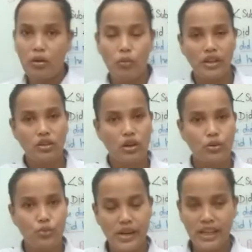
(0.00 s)
when you are
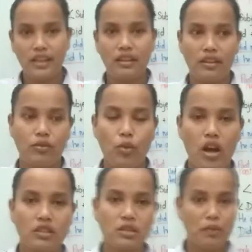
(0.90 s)
reading these
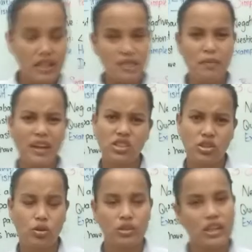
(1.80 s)
words, please make
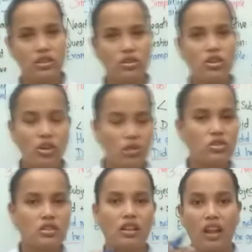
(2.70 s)
sure that you
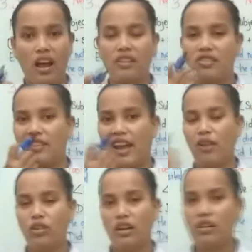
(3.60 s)
use the last
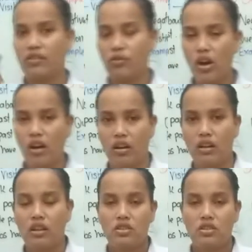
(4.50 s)
sounding as well.